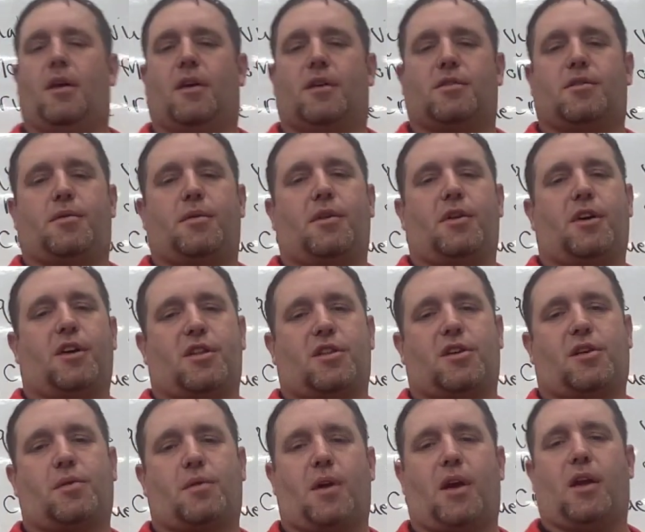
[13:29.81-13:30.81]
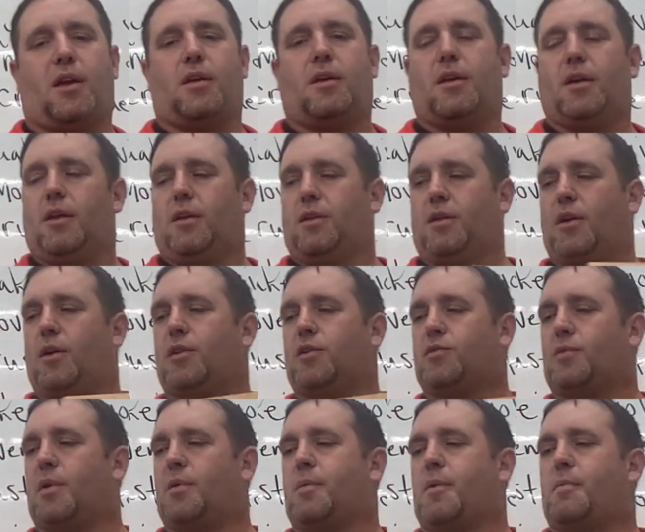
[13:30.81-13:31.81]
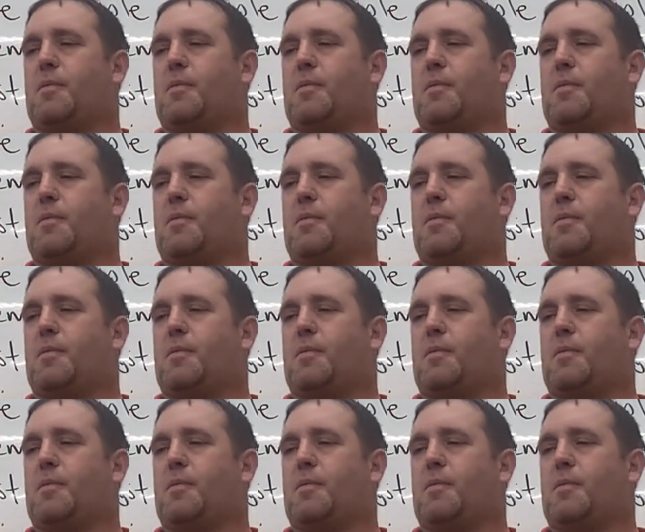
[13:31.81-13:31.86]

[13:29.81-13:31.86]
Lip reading: So we look at the grain. You always want to be